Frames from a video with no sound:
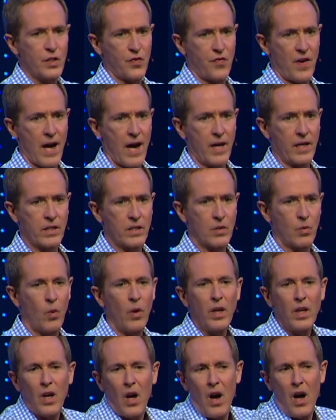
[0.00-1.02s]
fights?
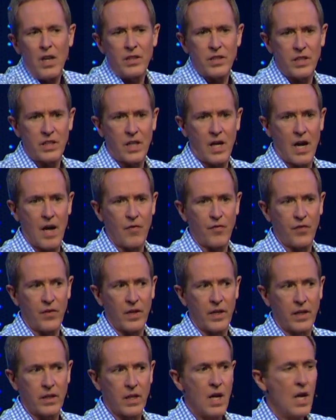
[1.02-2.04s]
What causes
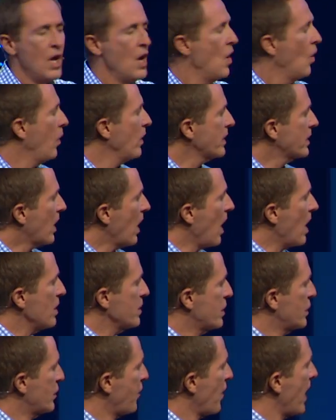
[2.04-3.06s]
conflict? What
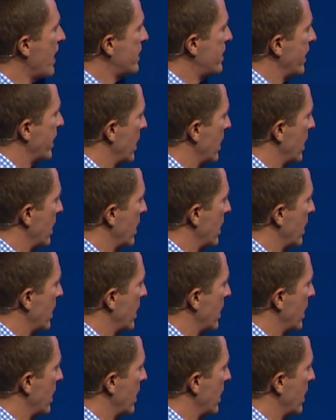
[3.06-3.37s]
causes fights, he